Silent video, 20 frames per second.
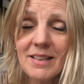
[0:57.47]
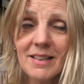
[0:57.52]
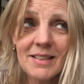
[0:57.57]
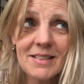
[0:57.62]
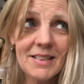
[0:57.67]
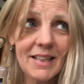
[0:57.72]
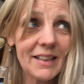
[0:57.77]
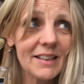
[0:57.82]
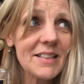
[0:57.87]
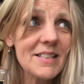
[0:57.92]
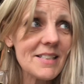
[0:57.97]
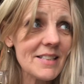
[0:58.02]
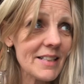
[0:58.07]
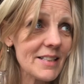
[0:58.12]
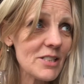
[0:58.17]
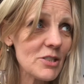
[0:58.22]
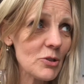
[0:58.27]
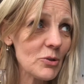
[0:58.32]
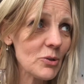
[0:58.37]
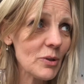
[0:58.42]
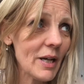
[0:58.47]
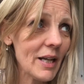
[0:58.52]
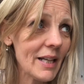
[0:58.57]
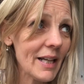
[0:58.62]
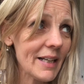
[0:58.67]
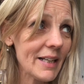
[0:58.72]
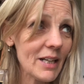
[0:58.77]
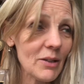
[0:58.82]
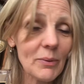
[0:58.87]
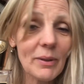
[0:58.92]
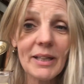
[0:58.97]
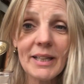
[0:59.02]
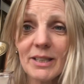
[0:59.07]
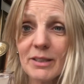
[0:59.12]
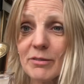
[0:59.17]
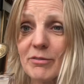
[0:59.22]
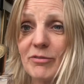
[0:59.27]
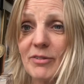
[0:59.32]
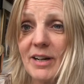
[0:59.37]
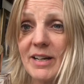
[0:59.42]
it's like listening to like a really
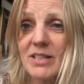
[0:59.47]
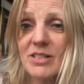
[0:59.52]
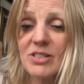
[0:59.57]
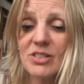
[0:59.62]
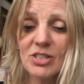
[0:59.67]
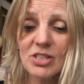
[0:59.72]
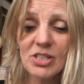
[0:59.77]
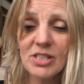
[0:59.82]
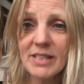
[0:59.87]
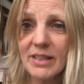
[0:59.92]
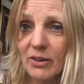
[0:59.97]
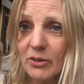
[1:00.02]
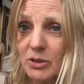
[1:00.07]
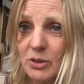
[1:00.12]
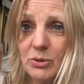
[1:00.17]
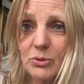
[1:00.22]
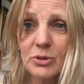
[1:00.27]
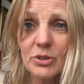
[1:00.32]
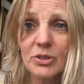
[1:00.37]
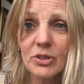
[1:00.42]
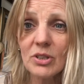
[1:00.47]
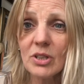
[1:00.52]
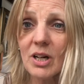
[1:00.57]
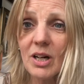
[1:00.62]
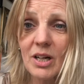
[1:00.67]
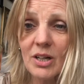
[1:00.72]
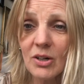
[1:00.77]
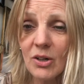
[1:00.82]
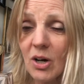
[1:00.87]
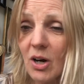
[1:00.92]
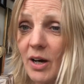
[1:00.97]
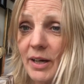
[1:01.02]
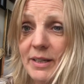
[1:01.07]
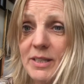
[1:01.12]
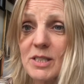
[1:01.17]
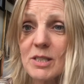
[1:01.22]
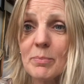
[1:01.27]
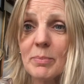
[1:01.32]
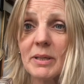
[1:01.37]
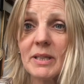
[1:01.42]
good friend just tell you your
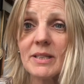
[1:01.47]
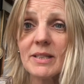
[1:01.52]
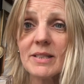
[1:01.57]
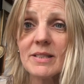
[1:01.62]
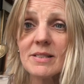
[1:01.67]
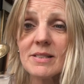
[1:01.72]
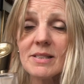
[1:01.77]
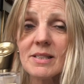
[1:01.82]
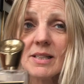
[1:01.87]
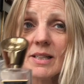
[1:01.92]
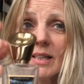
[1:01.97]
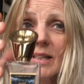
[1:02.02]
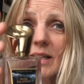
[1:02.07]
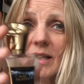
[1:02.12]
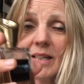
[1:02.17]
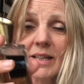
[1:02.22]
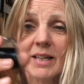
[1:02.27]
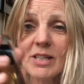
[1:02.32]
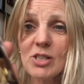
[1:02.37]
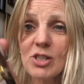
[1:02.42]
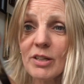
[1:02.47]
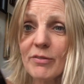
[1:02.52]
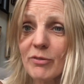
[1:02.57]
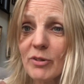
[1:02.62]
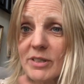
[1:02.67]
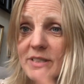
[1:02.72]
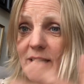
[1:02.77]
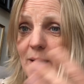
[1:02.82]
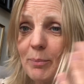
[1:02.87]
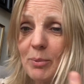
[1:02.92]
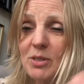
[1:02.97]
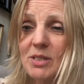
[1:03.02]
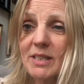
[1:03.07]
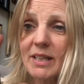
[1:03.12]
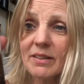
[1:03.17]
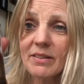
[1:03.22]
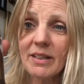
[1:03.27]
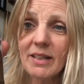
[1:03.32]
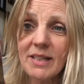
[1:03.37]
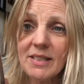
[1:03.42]
honest opinions and she, for example,
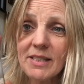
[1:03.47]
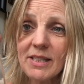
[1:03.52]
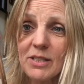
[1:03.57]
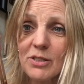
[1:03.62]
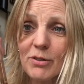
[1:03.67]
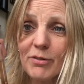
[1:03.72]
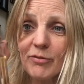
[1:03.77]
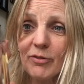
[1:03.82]
said that a sister